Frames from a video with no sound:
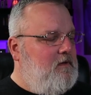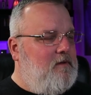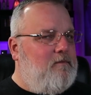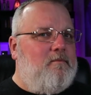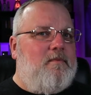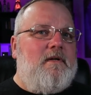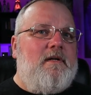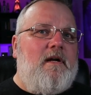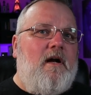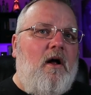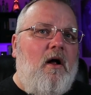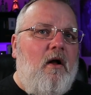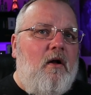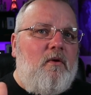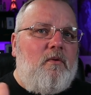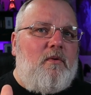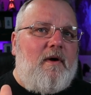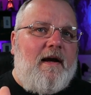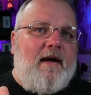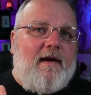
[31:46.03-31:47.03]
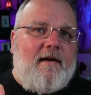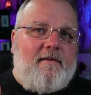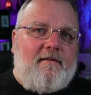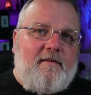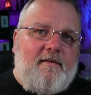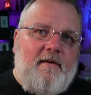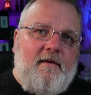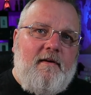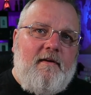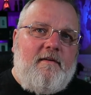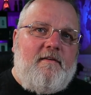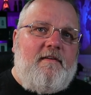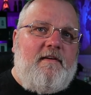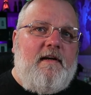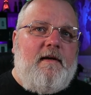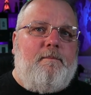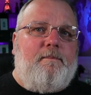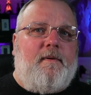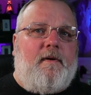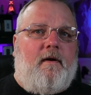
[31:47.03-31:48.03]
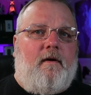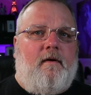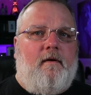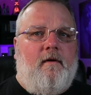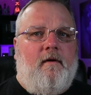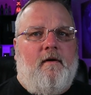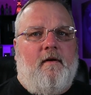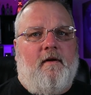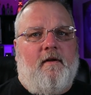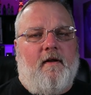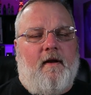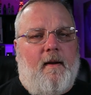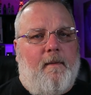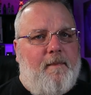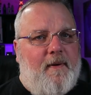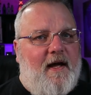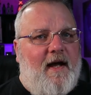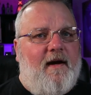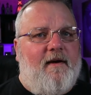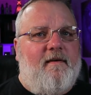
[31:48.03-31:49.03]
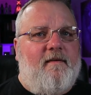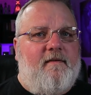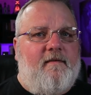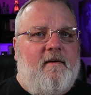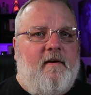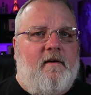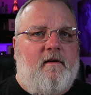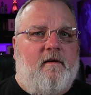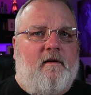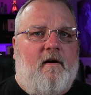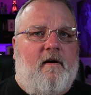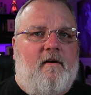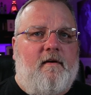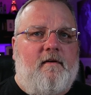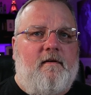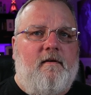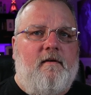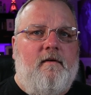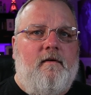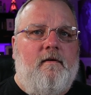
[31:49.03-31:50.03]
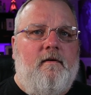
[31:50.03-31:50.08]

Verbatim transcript: but always cheaper than a pack of cigarettes.